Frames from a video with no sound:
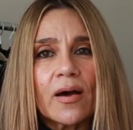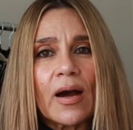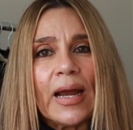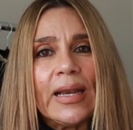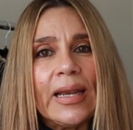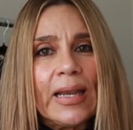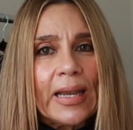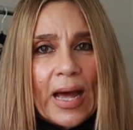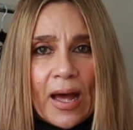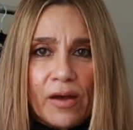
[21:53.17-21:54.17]
I
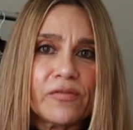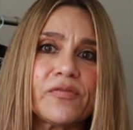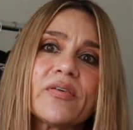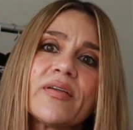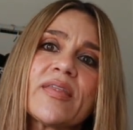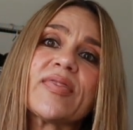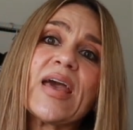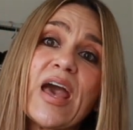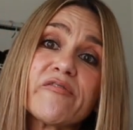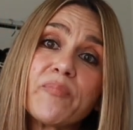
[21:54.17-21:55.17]
love that they
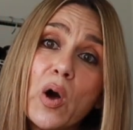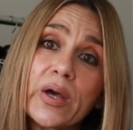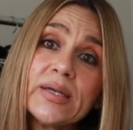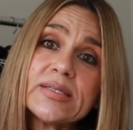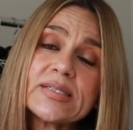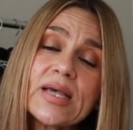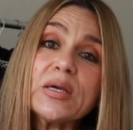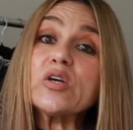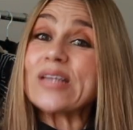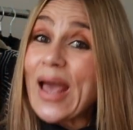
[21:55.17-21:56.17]
have pockets
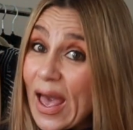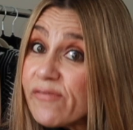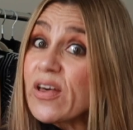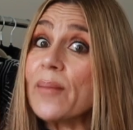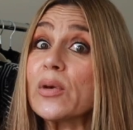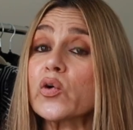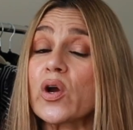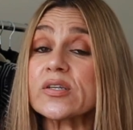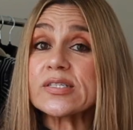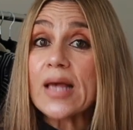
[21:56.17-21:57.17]
because I have come
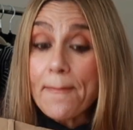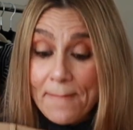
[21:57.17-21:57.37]
across